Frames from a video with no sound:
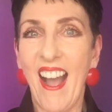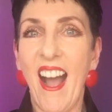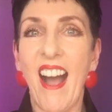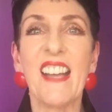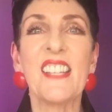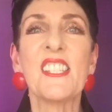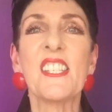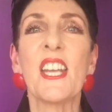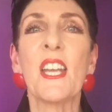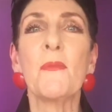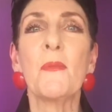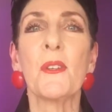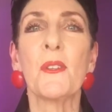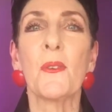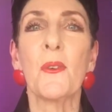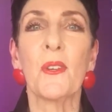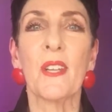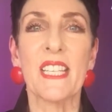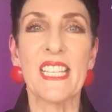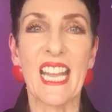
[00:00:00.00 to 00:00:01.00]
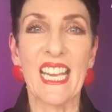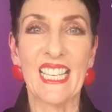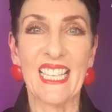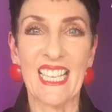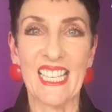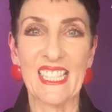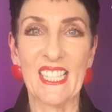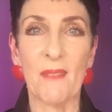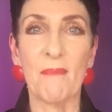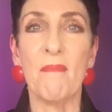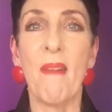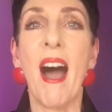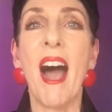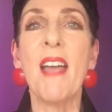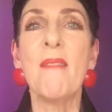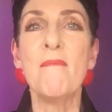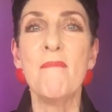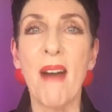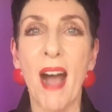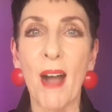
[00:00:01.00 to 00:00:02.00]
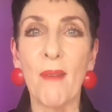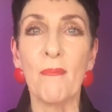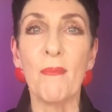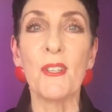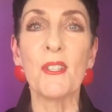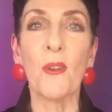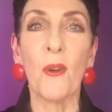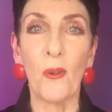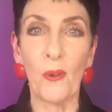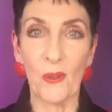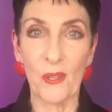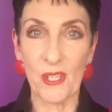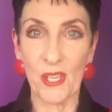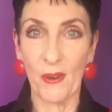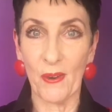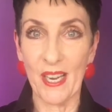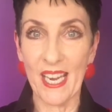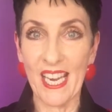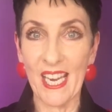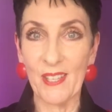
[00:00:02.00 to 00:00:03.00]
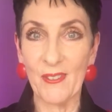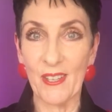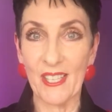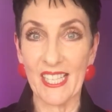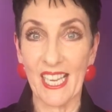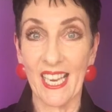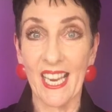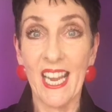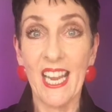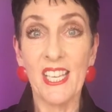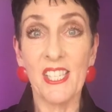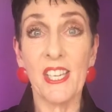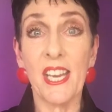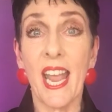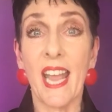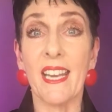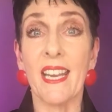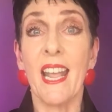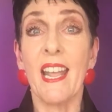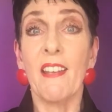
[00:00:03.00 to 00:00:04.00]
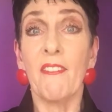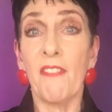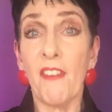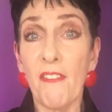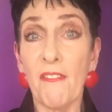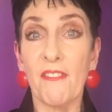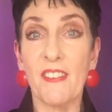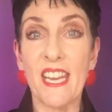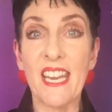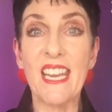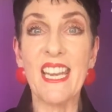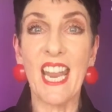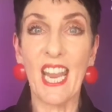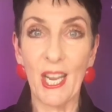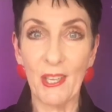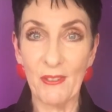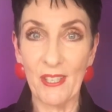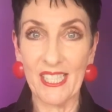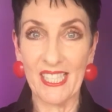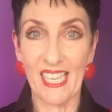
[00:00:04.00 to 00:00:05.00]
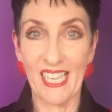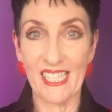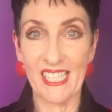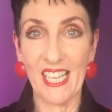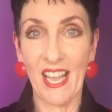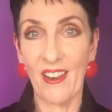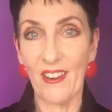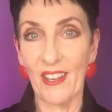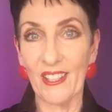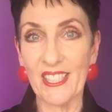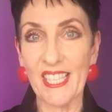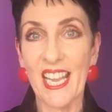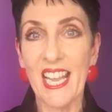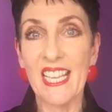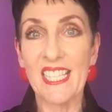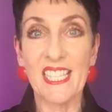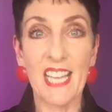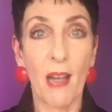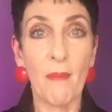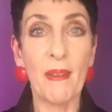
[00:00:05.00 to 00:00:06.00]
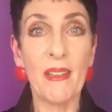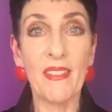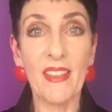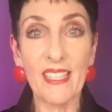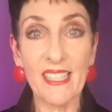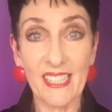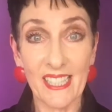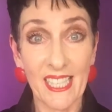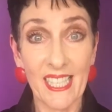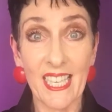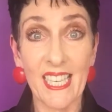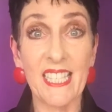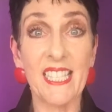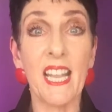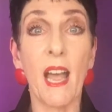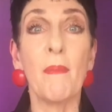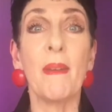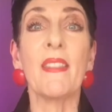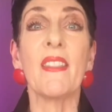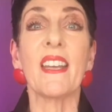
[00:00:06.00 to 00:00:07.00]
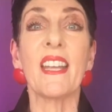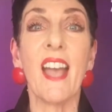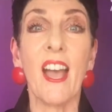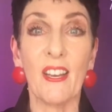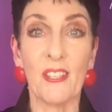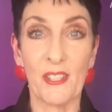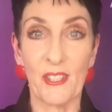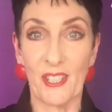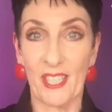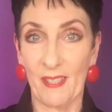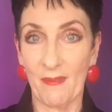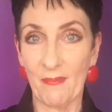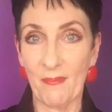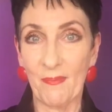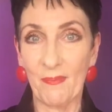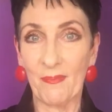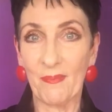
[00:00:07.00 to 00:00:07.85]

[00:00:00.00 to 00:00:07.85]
I shared with all the delegates that my mum was also a hairdresser. She had 15 hairdressing salons, some in the city, some in the country.